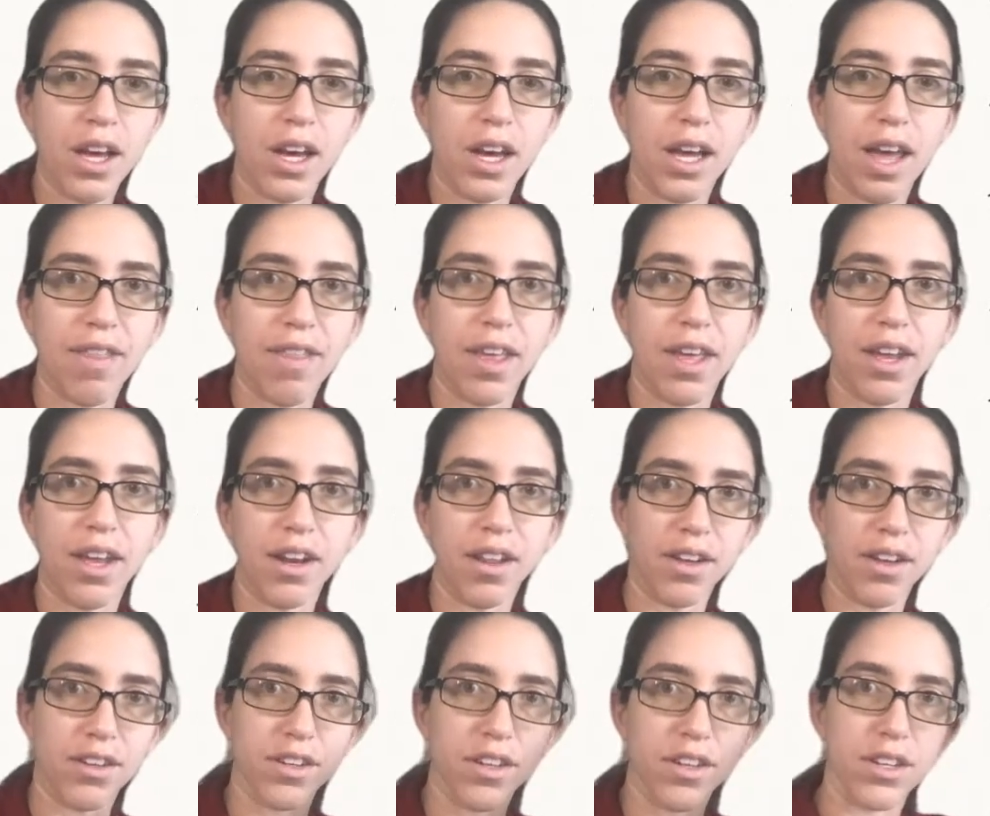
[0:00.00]
And then
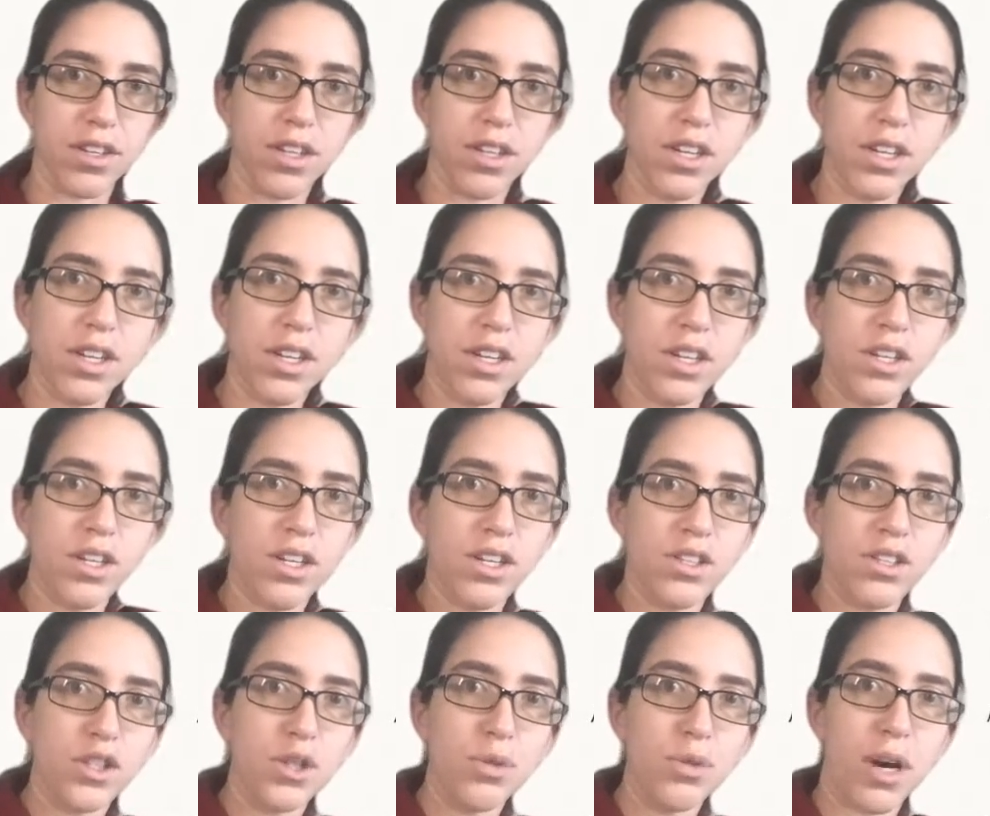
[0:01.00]
there are
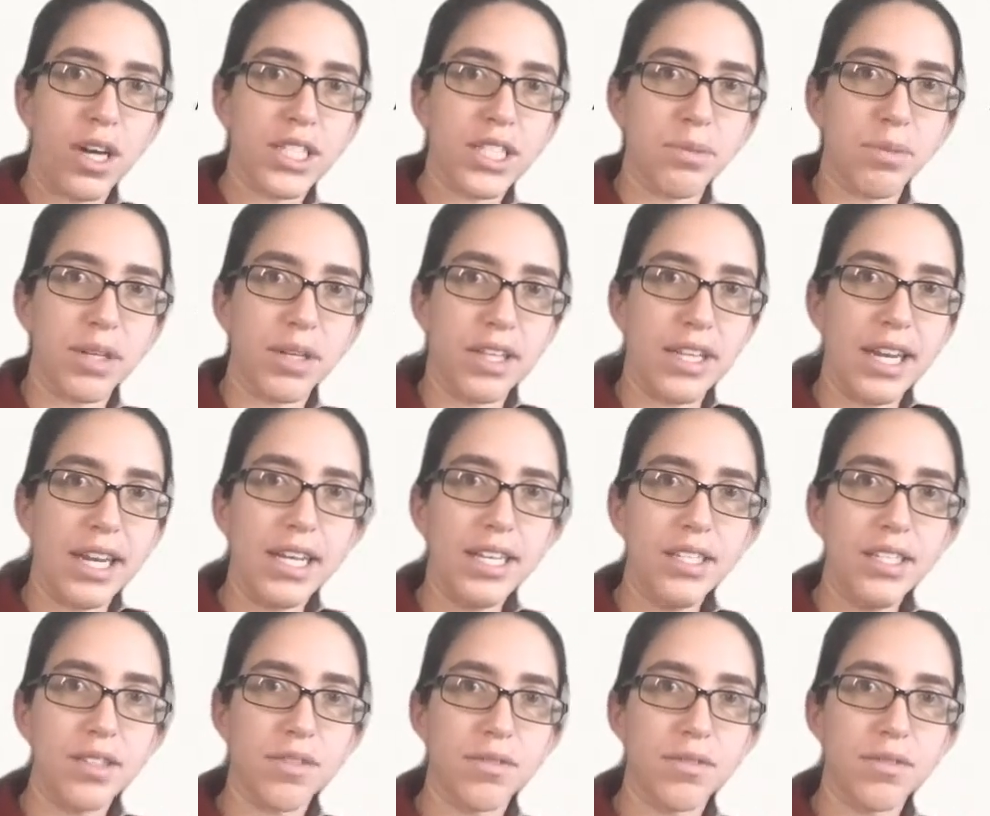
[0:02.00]
two possibilities